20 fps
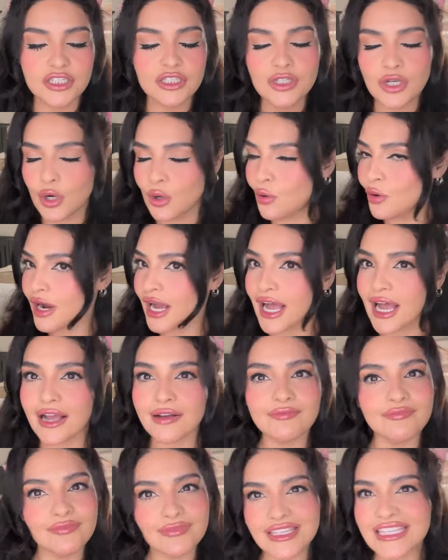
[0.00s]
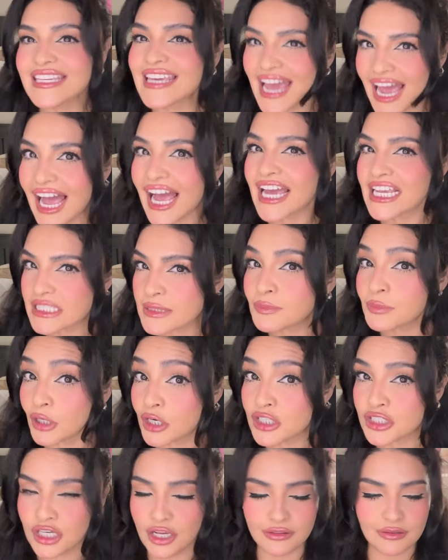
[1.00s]
So yeah, I
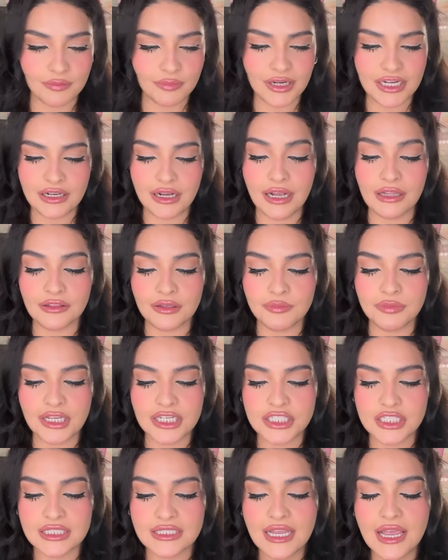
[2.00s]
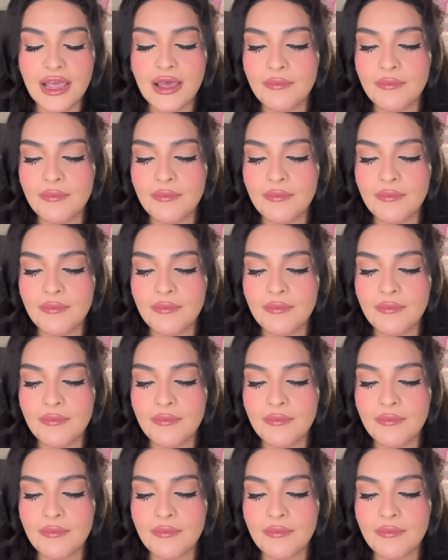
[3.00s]
splurge on the blushes.